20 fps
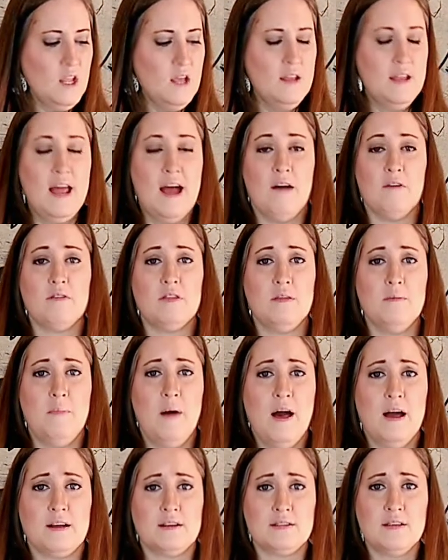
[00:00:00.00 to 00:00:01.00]
Now, the
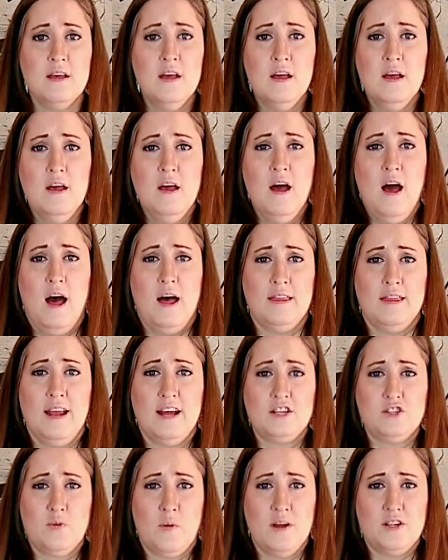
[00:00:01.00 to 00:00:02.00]
mugs. The
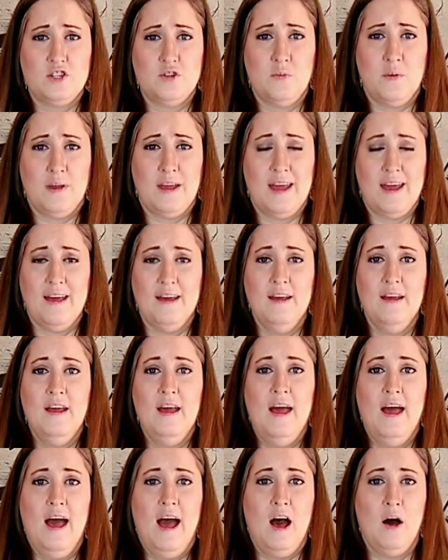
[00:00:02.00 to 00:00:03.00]
next question we get,
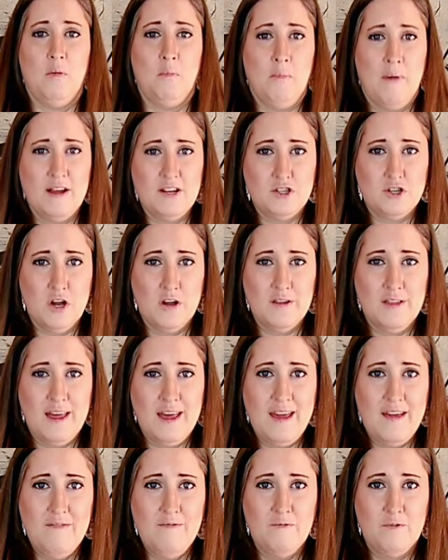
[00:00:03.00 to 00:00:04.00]
how much are
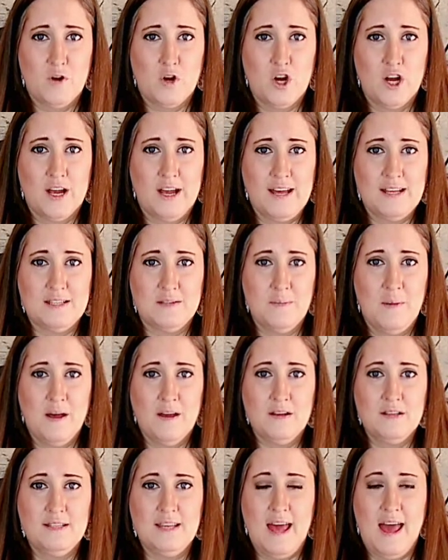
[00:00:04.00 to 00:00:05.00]
they for Cricut's
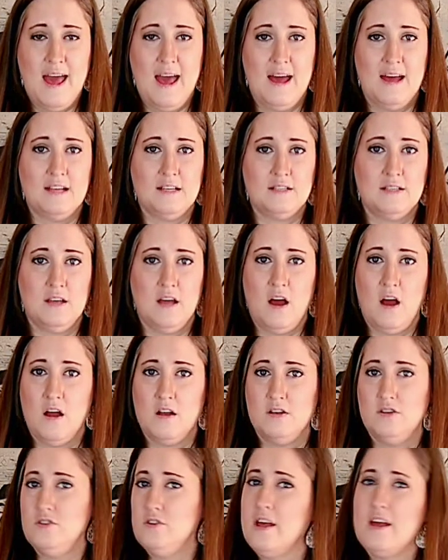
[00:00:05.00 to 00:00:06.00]
mugs, and
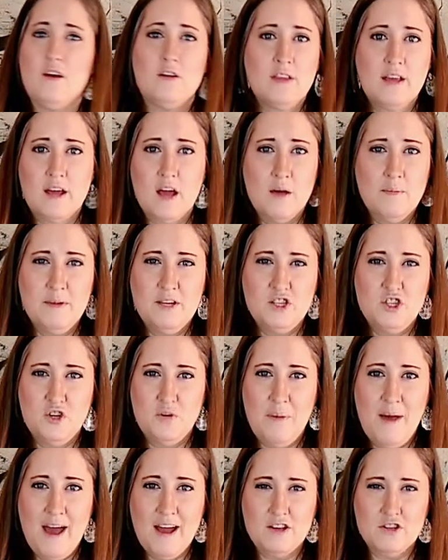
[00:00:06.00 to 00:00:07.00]
do they only come in
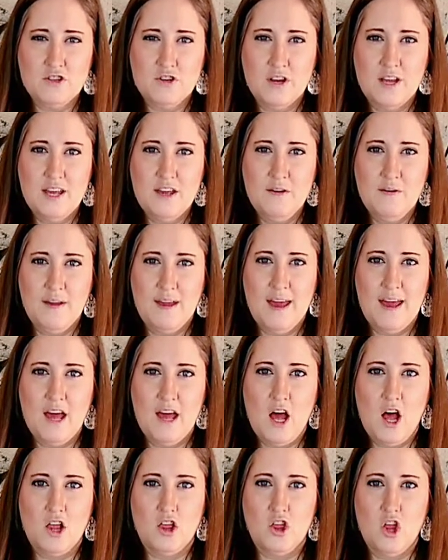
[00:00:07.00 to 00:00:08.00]
2 packs, or can you
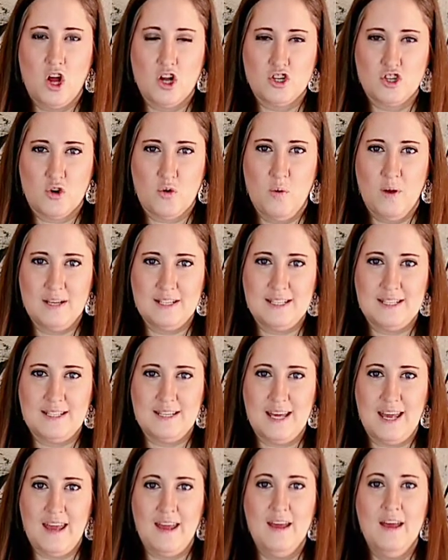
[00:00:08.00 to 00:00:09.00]
get a larger
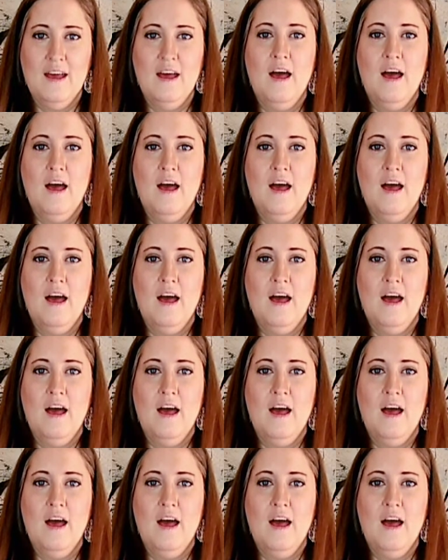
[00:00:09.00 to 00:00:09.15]
quantity?